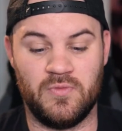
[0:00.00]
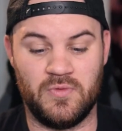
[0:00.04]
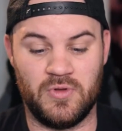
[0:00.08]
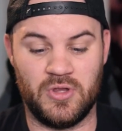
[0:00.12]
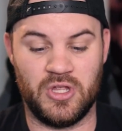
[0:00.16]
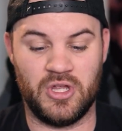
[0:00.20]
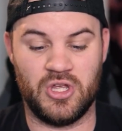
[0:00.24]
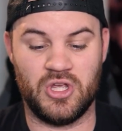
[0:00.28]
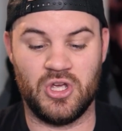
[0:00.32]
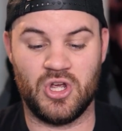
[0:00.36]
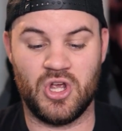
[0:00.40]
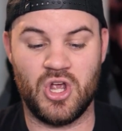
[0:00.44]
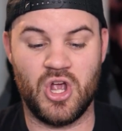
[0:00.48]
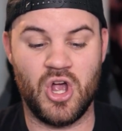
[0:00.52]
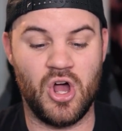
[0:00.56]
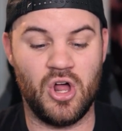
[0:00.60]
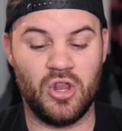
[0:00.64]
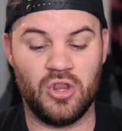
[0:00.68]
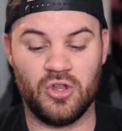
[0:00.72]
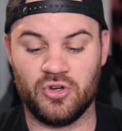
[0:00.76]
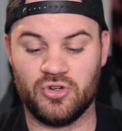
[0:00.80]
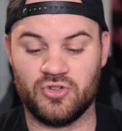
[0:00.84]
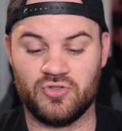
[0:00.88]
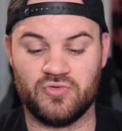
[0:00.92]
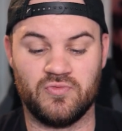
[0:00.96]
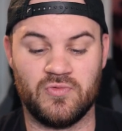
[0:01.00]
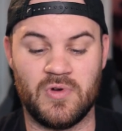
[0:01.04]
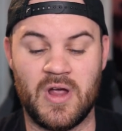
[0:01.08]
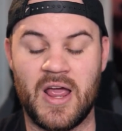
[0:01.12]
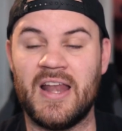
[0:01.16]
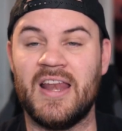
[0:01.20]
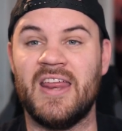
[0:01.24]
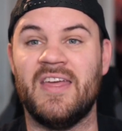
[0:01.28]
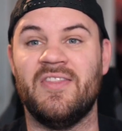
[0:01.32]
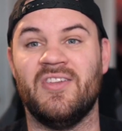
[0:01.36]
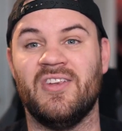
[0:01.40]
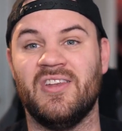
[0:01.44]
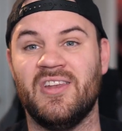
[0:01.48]
really good colors
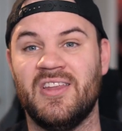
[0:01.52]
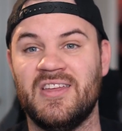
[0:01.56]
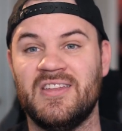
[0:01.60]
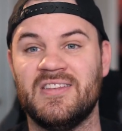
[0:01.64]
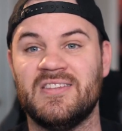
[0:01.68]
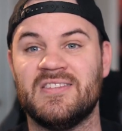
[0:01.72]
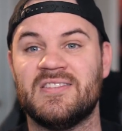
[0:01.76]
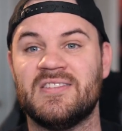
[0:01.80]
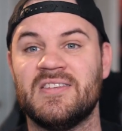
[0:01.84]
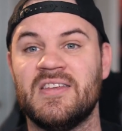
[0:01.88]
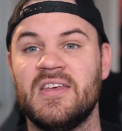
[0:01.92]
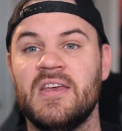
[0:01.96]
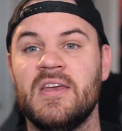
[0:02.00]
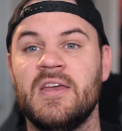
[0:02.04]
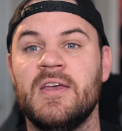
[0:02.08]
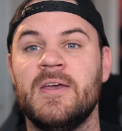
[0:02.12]
right in the lens.